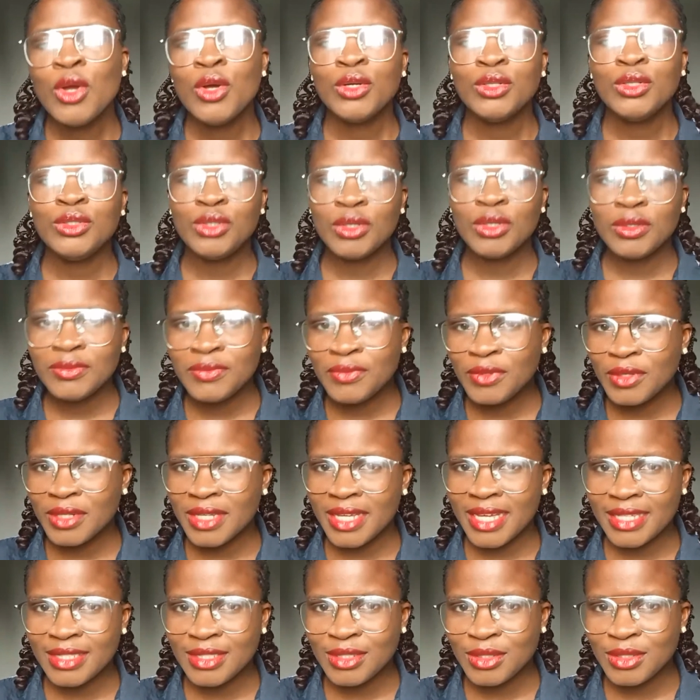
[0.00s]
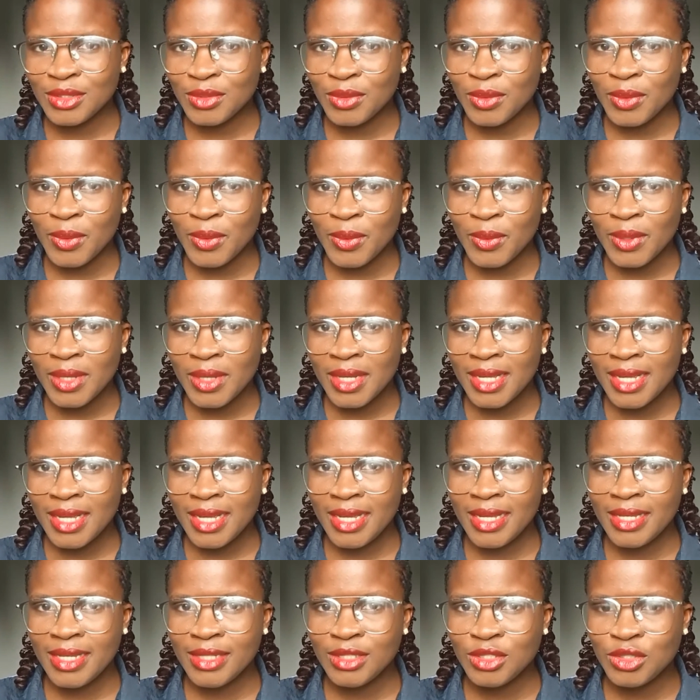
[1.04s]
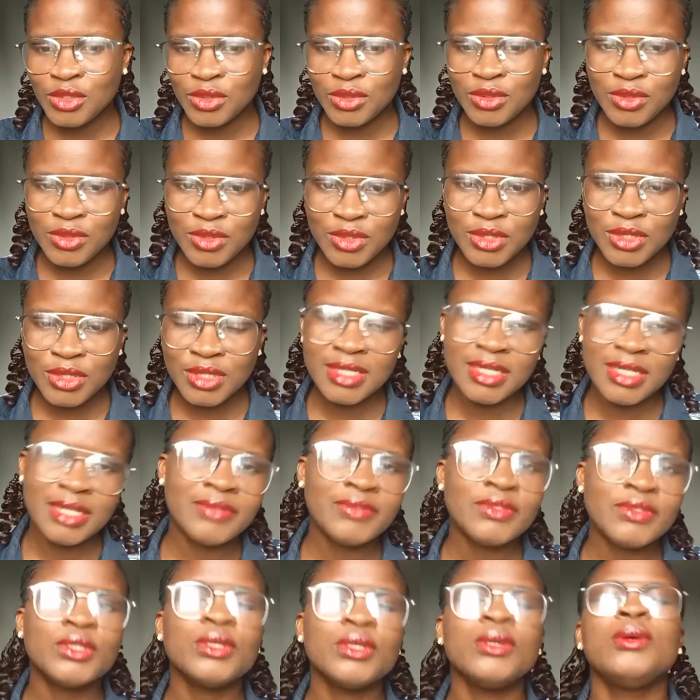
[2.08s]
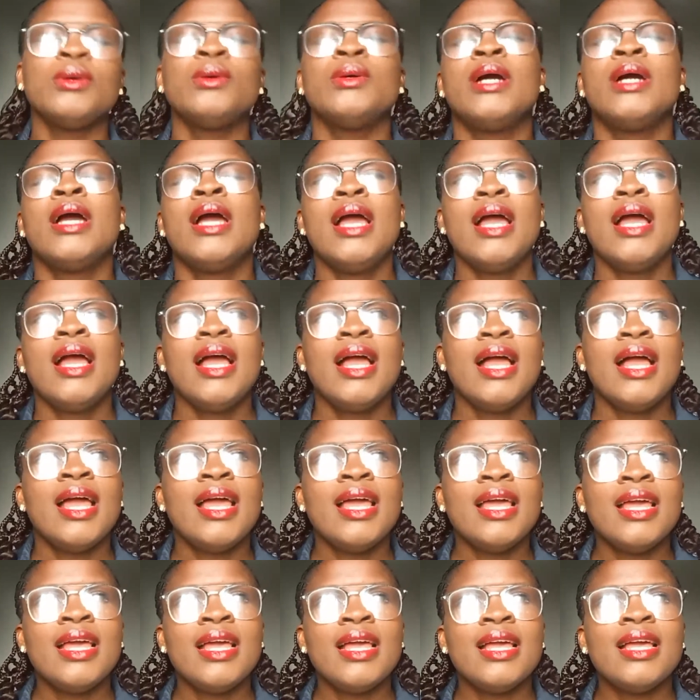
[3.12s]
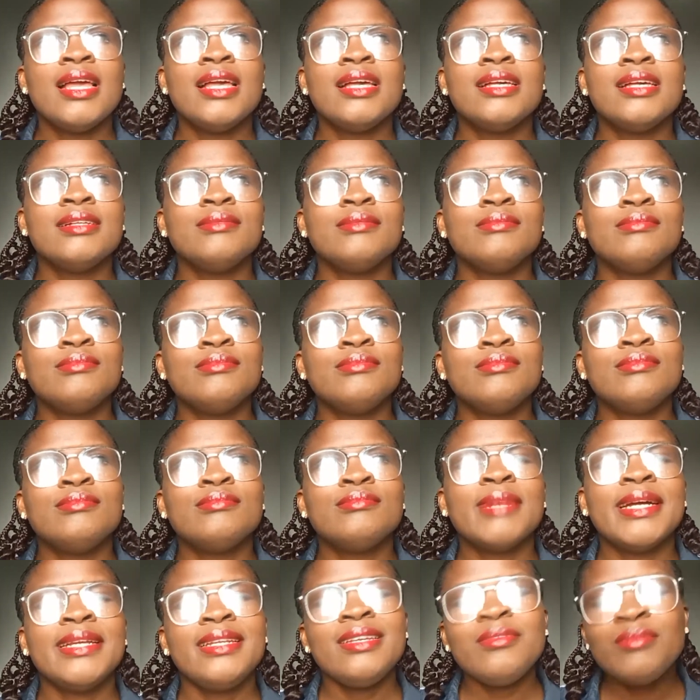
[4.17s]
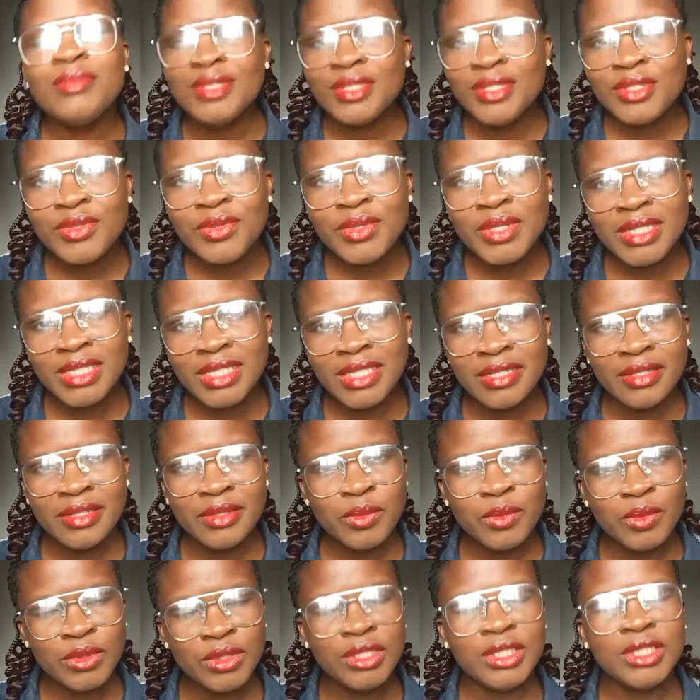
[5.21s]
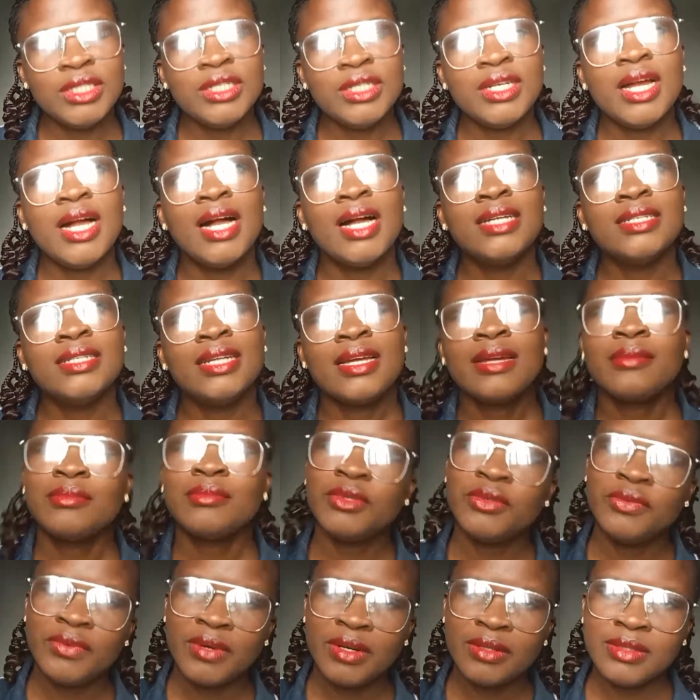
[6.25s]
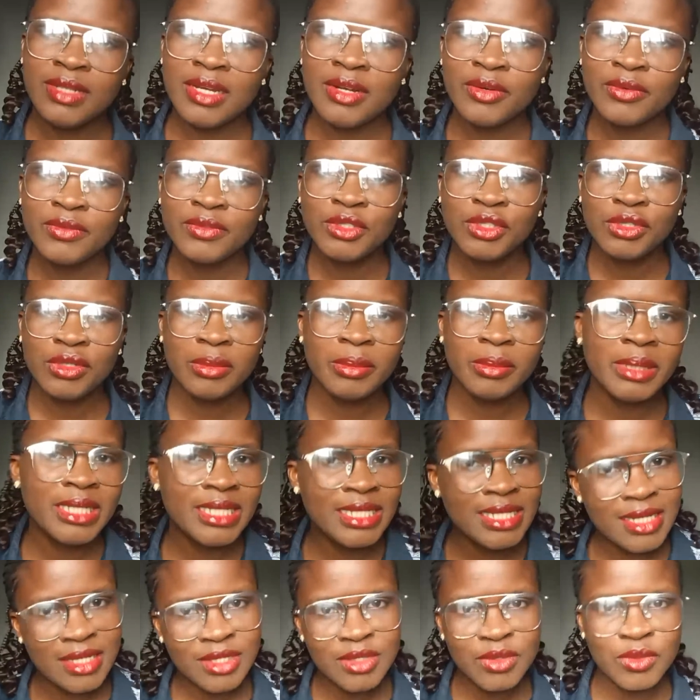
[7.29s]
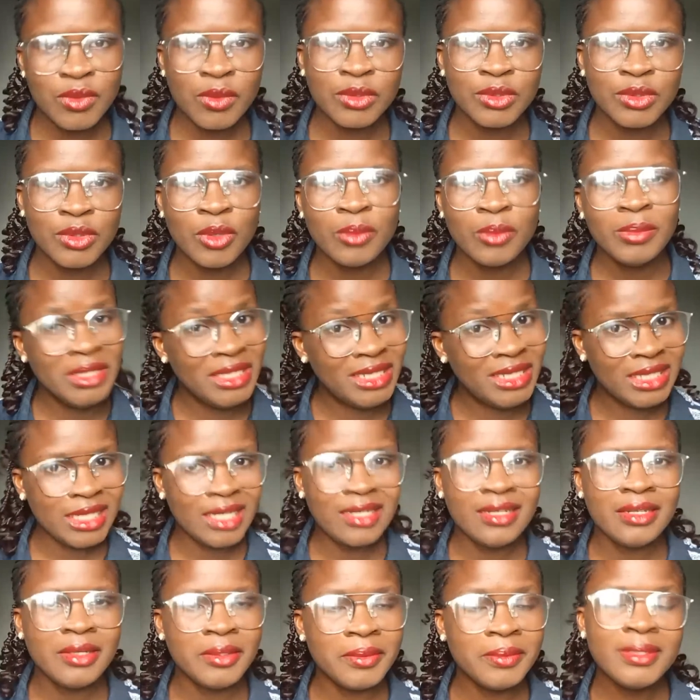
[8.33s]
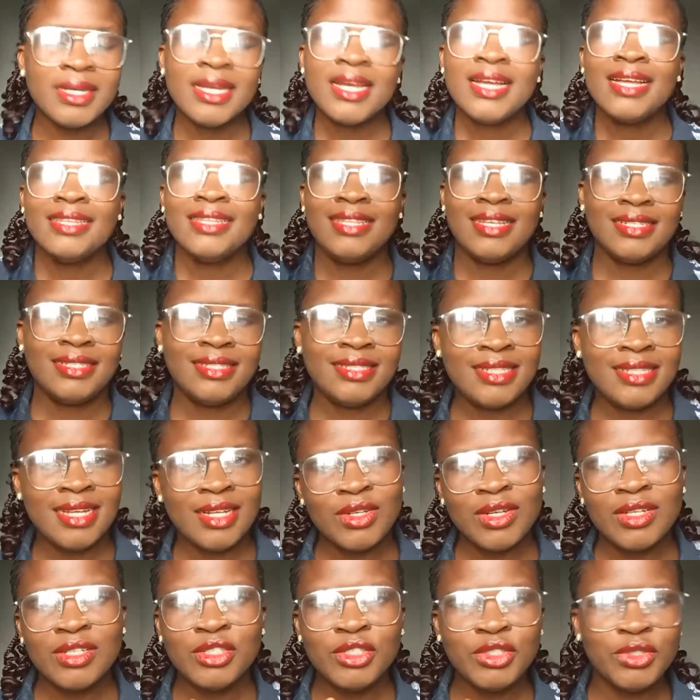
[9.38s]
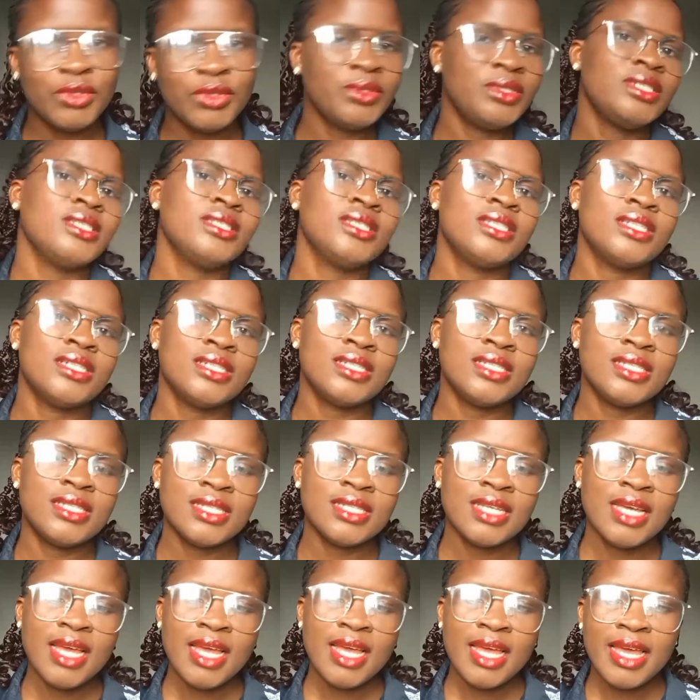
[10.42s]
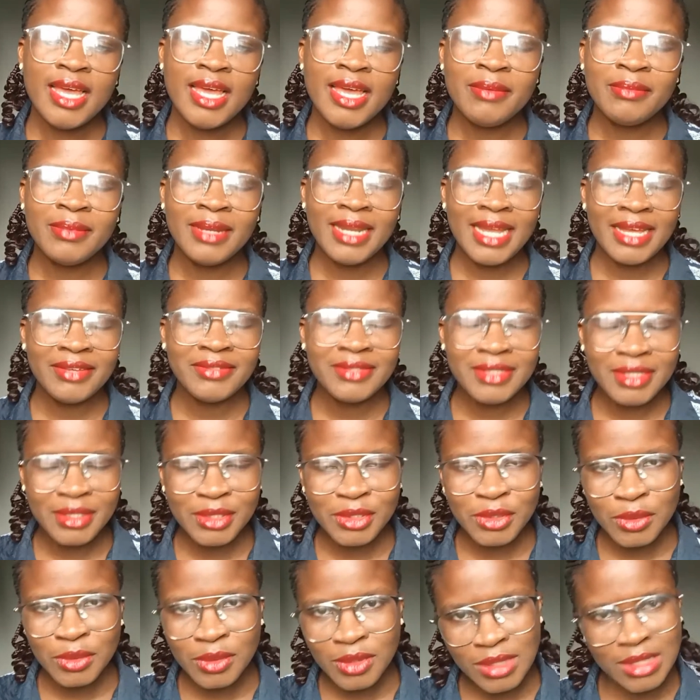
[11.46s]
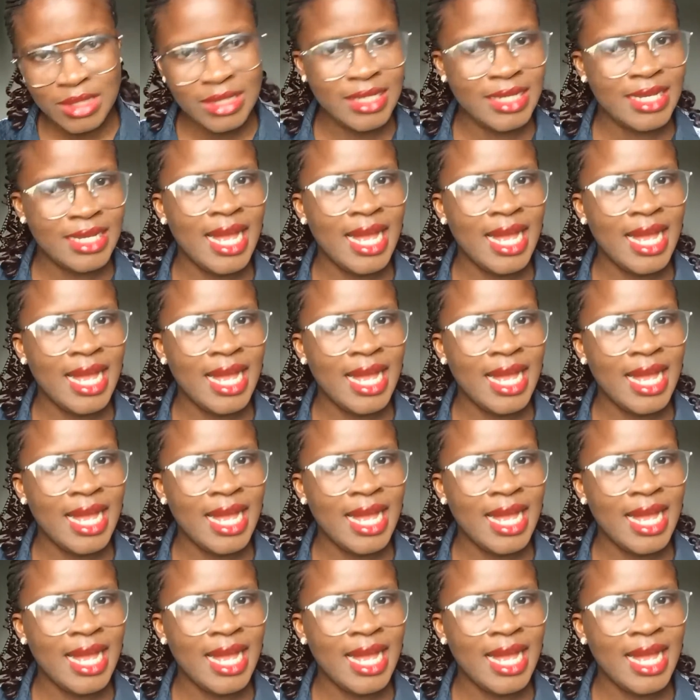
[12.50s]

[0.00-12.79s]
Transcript: Don't forget to introduce yourself. So, and my name is Rachel Ibuji, and I am the founder of Trailblazers Growth of the channel that is actually shooting this live section today.